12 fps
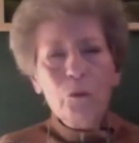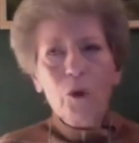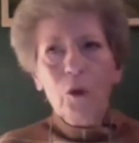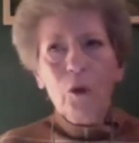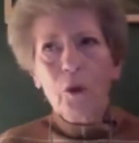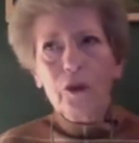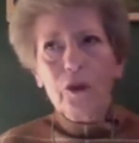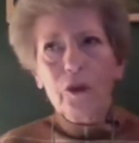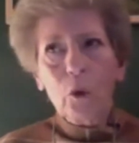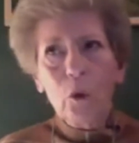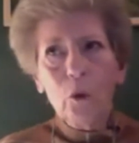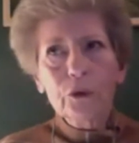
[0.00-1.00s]
When you're
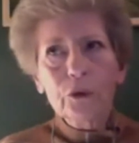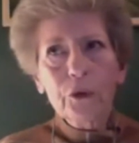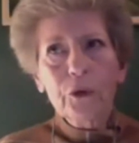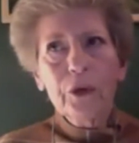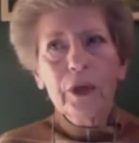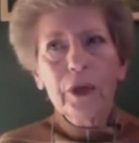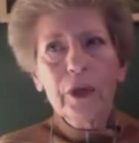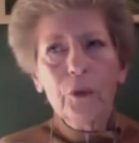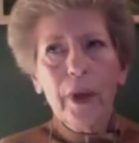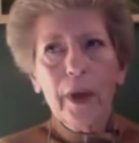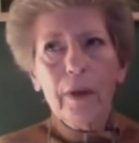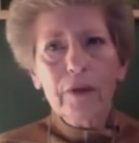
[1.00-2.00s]
older, you
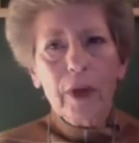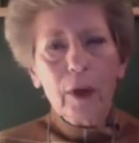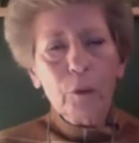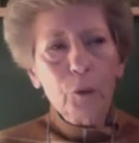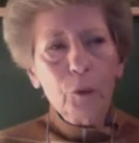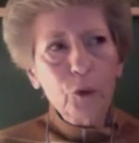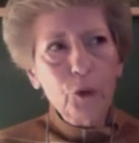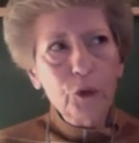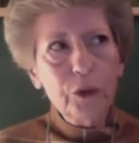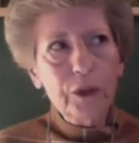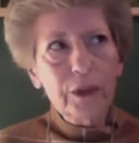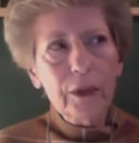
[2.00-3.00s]
have the
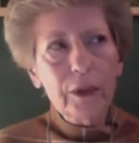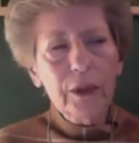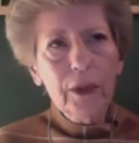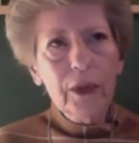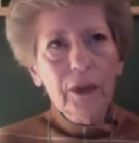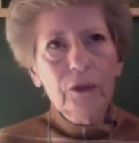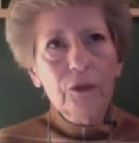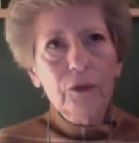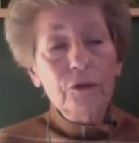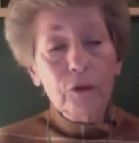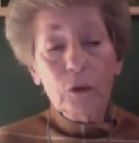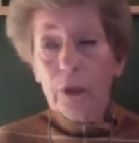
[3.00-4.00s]
opportunity to
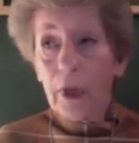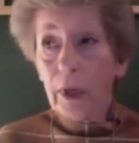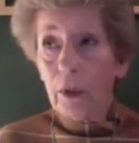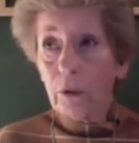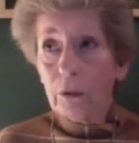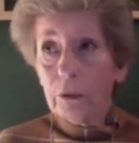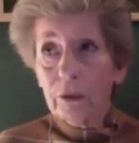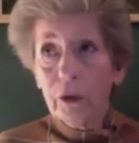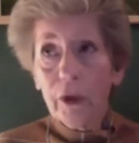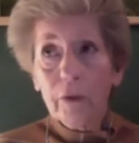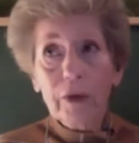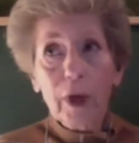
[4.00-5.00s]
slow down.
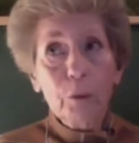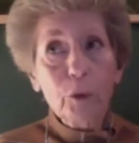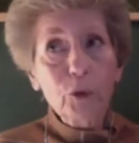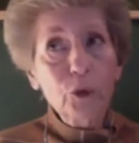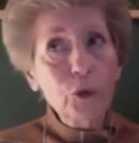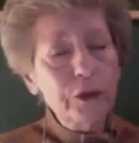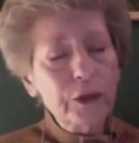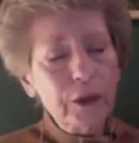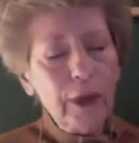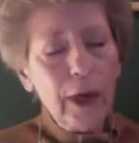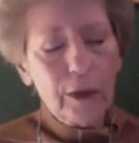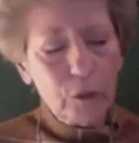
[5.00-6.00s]
You have the opportunity to
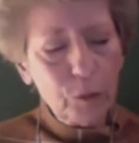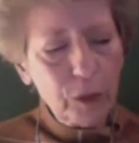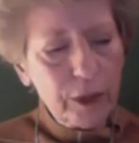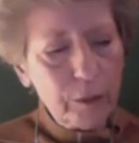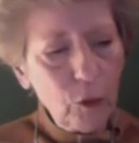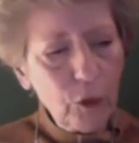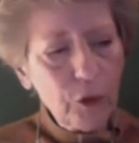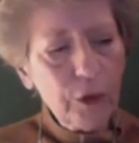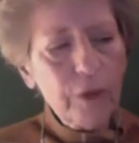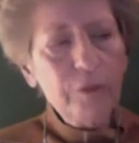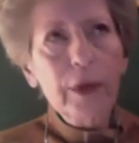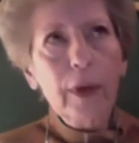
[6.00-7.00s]
contemplate more. You
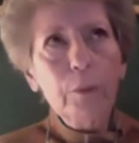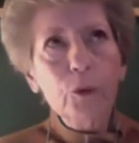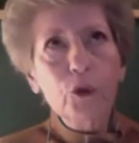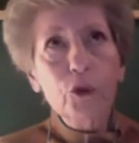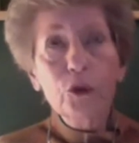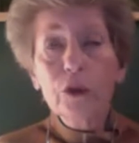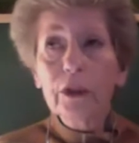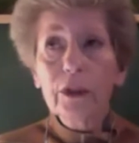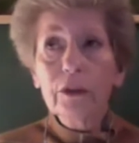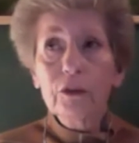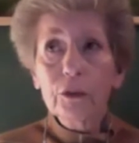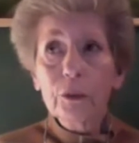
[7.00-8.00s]
have the
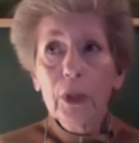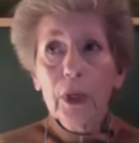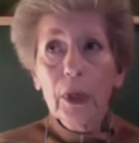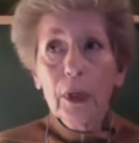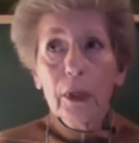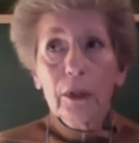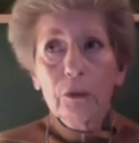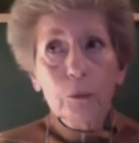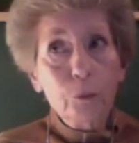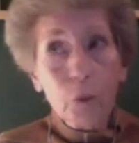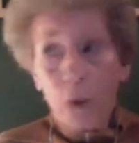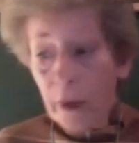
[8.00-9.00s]
opportunity to
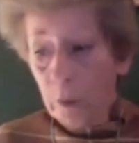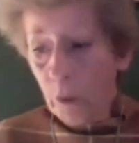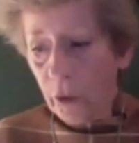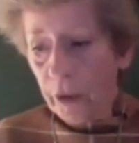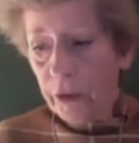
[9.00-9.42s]
pray more.